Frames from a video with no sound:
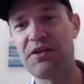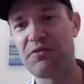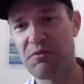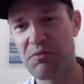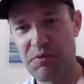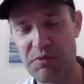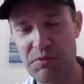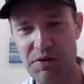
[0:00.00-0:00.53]
to him
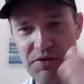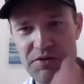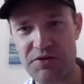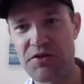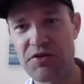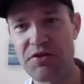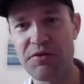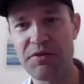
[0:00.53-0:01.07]
what we want to
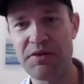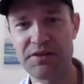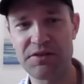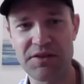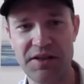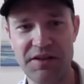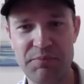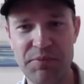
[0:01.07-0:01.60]
do. And he's
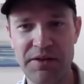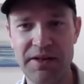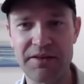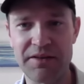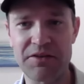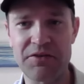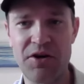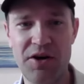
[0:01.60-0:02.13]
kind of
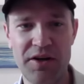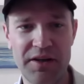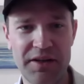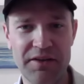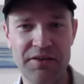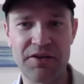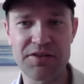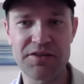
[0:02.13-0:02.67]
politely
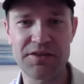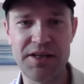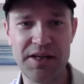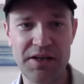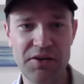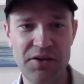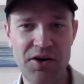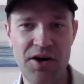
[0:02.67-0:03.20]
nodding and not
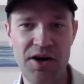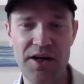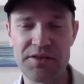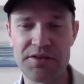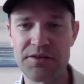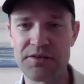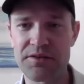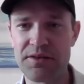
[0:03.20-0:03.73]
saying a
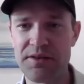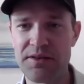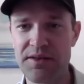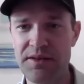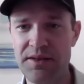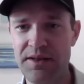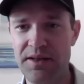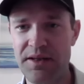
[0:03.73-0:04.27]
lot.
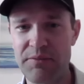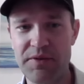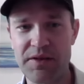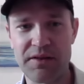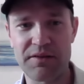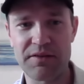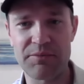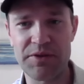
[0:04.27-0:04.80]
And I'm
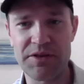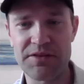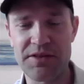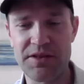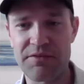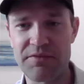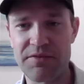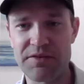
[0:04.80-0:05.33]
thinking to
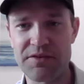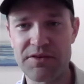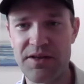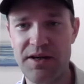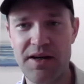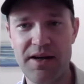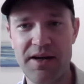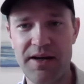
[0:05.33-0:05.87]
myself, this
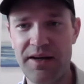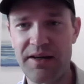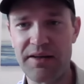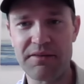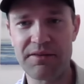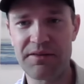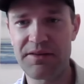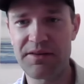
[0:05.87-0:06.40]
guy
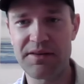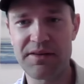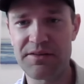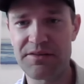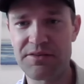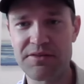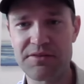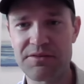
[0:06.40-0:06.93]

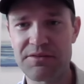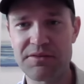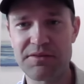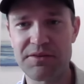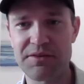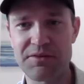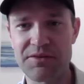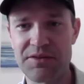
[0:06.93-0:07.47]
is,
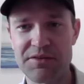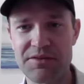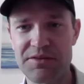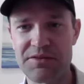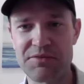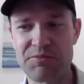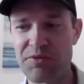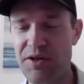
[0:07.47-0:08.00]
you know,
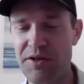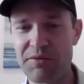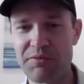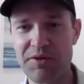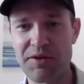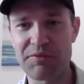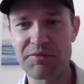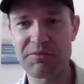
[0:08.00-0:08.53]
is, we're not,
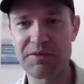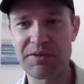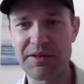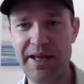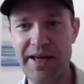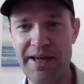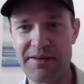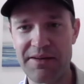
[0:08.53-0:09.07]
we're not
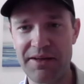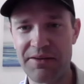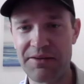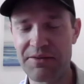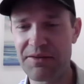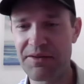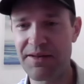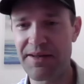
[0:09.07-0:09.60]
landing.
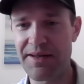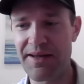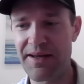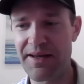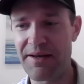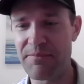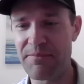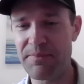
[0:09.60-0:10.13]
Uh,
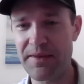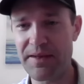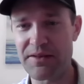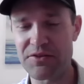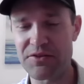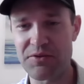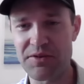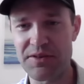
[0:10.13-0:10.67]
and
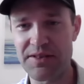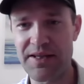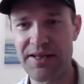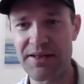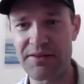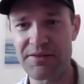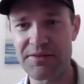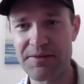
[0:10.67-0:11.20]
so at the
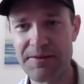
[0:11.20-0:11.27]
end,